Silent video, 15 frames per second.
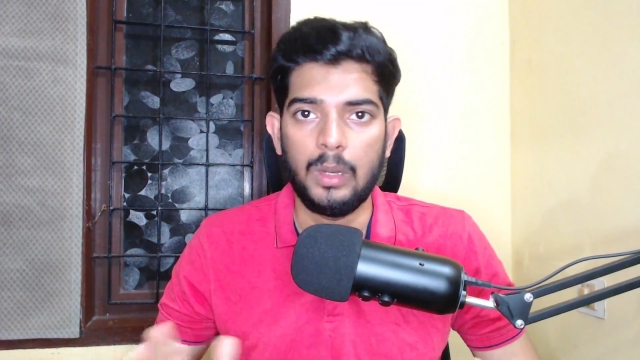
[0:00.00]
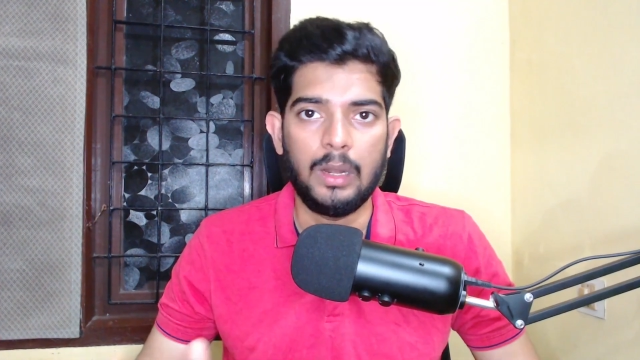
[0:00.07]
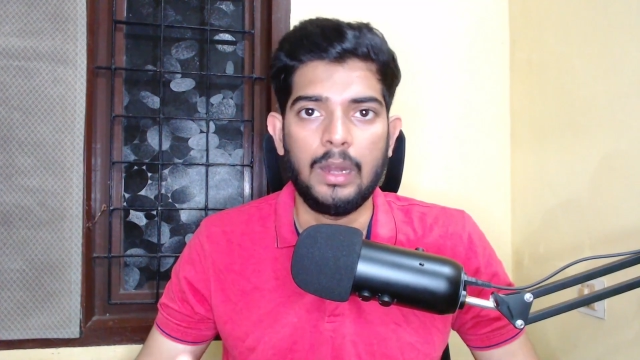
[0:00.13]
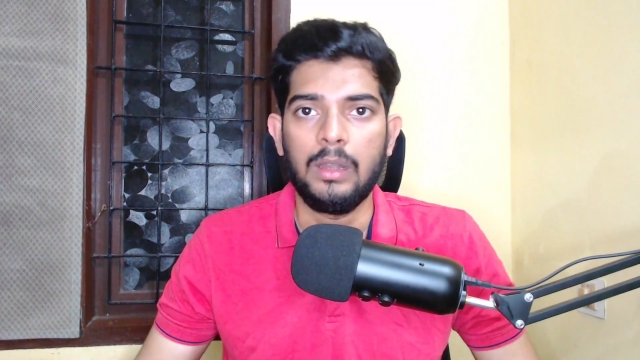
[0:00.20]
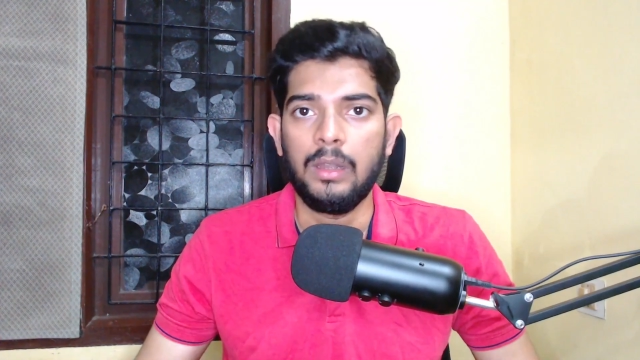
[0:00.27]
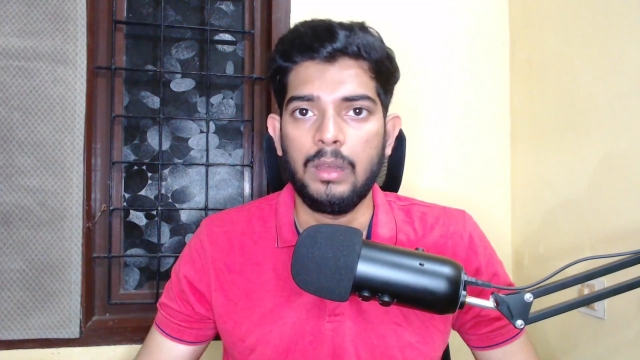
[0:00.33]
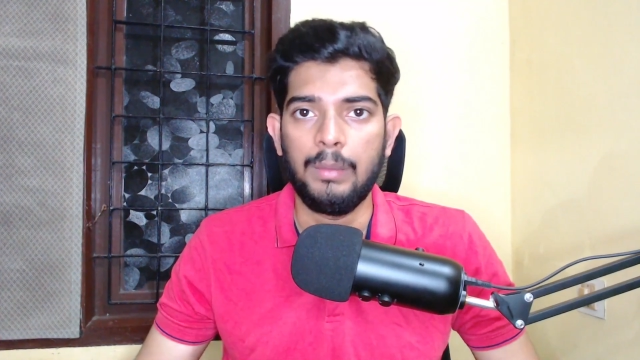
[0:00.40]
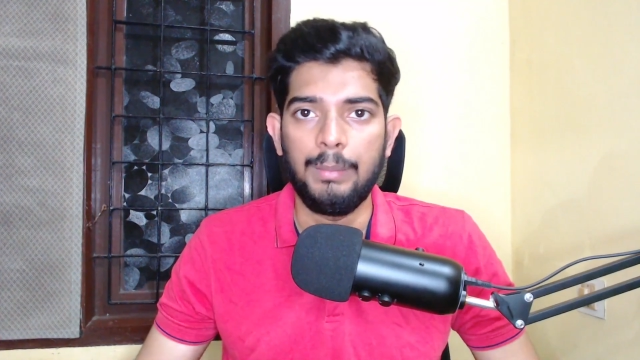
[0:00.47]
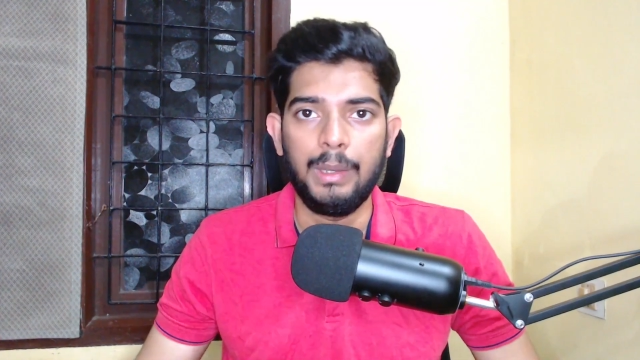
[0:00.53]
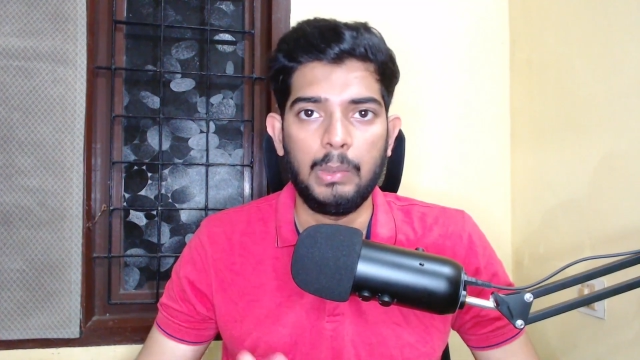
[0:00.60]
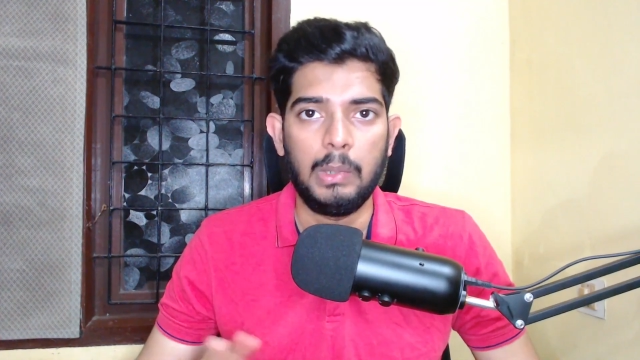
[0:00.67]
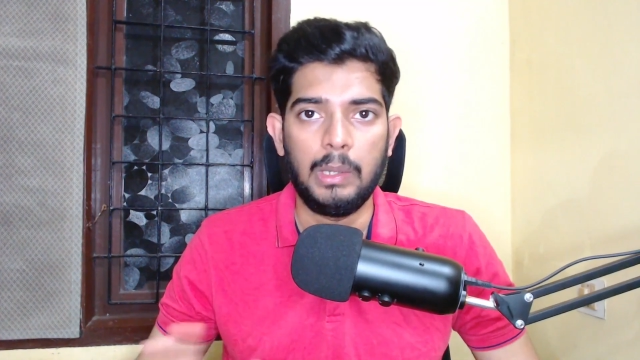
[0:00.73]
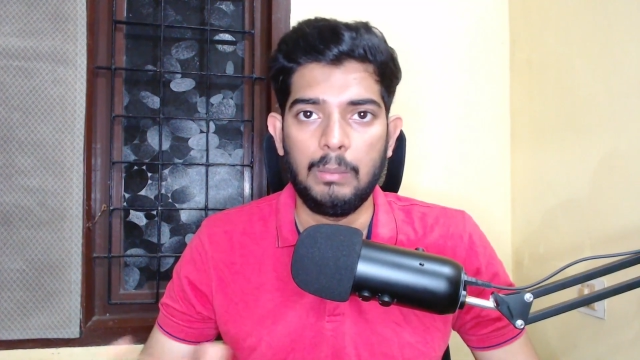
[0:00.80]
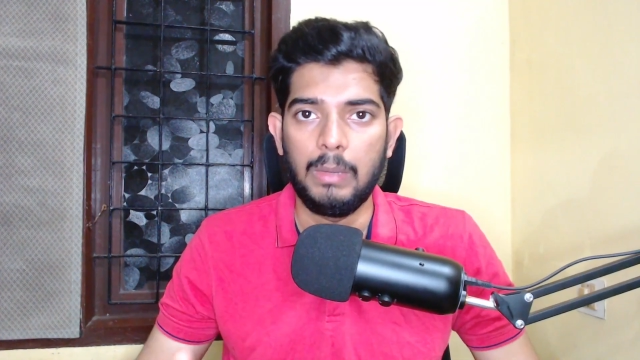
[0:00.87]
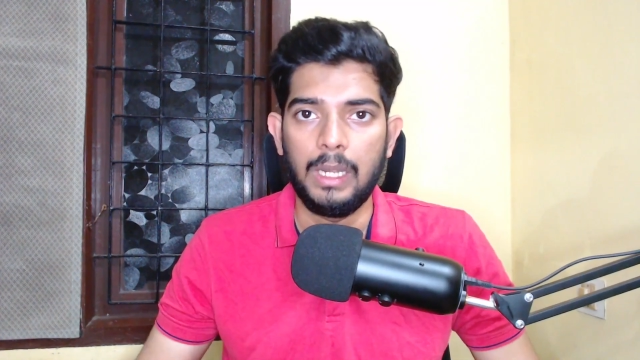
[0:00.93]
data
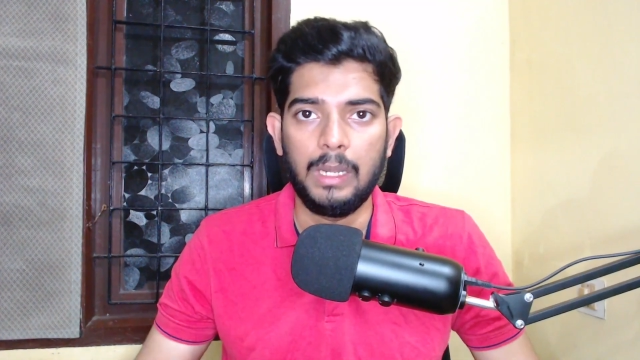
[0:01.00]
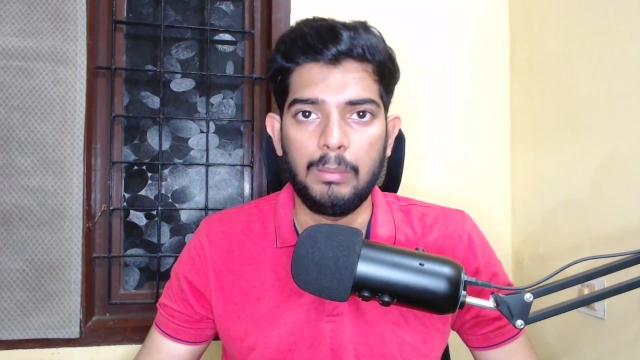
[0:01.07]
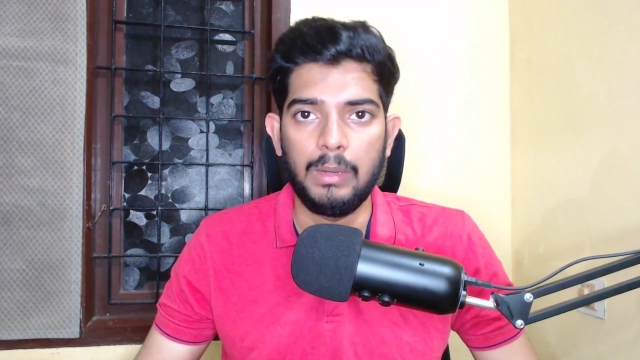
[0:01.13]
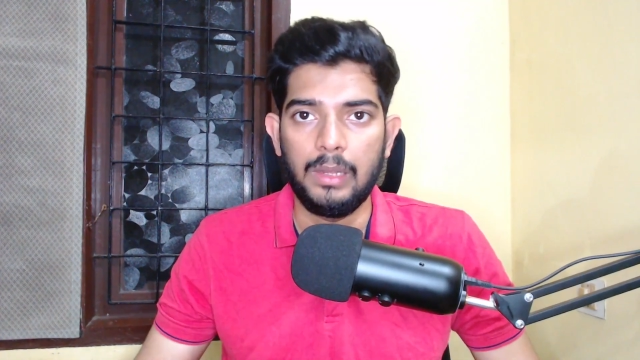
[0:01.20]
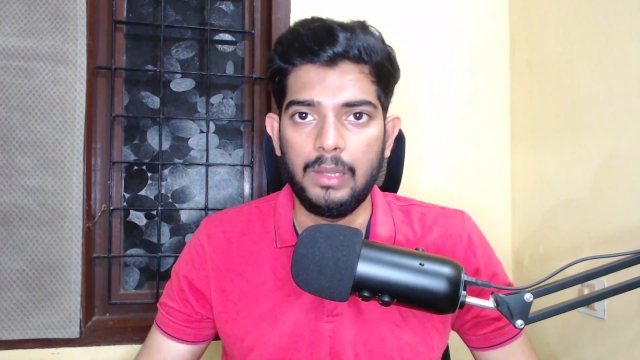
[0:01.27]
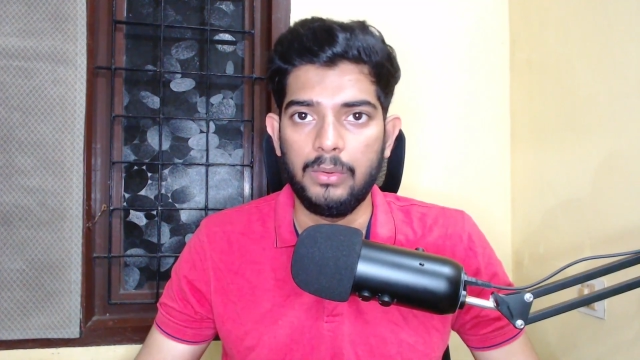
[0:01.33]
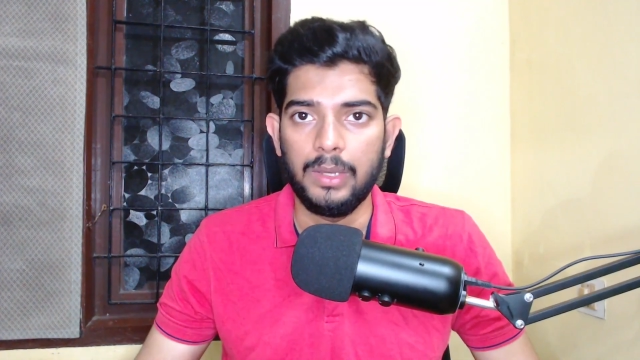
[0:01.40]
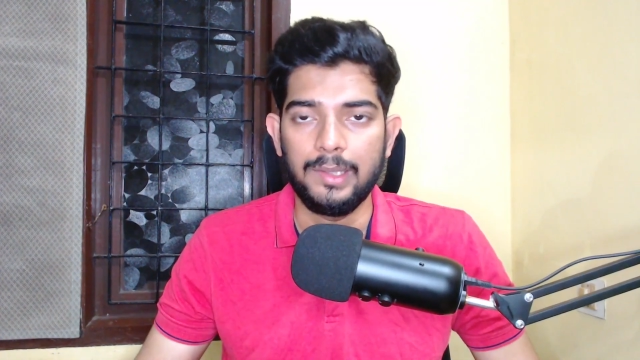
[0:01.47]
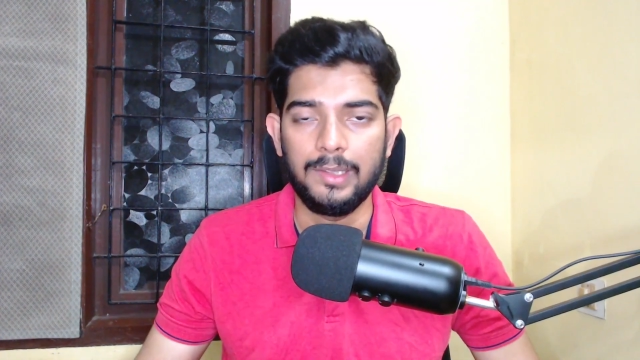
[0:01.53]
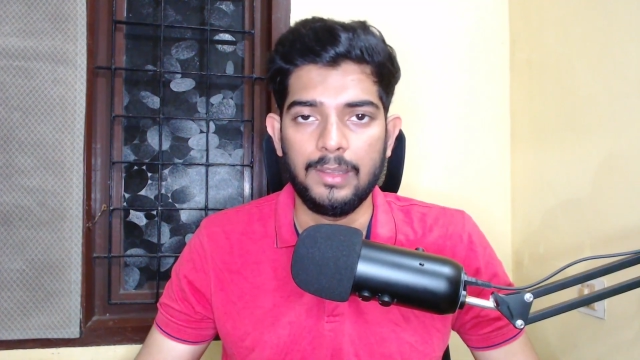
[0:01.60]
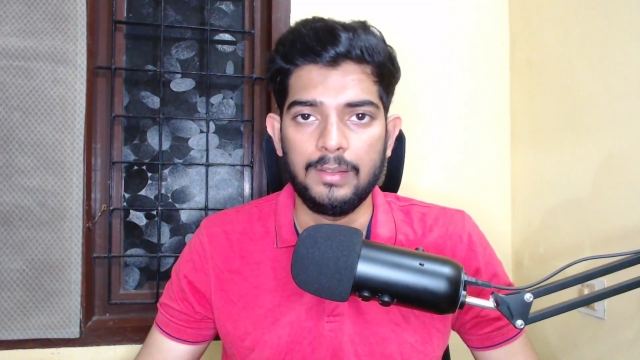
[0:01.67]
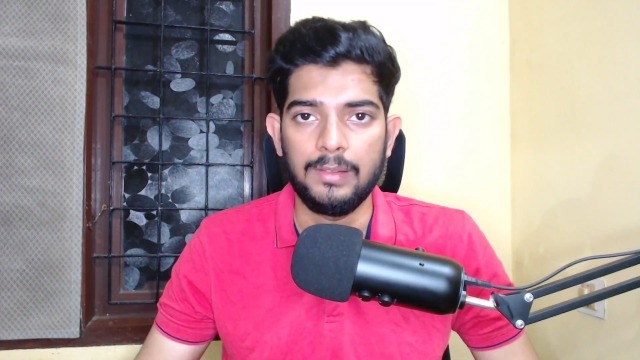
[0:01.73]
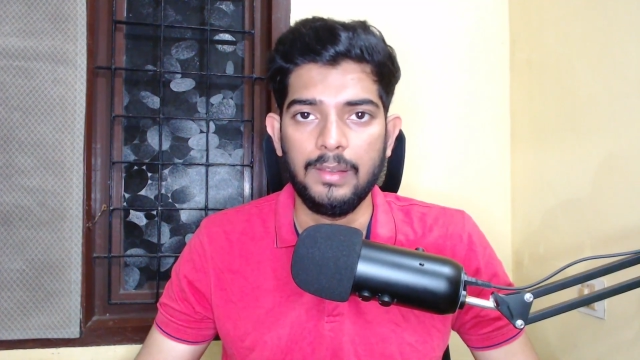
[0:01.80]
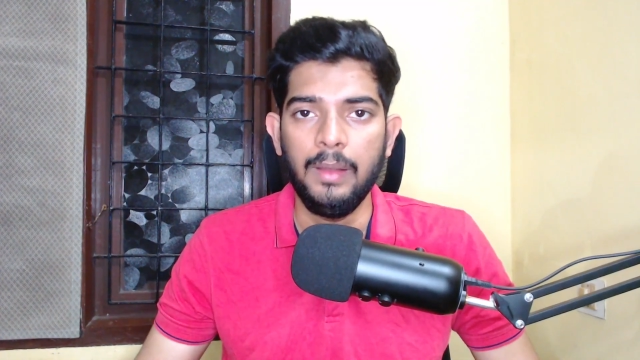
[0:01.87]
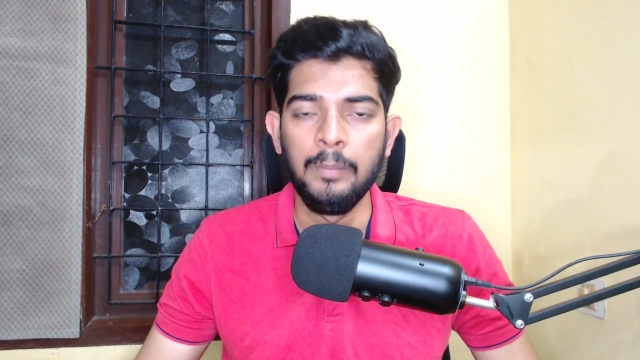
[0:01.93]
between multiple
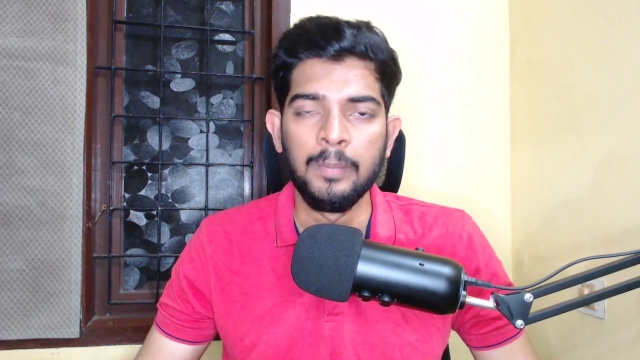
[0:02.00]
devices.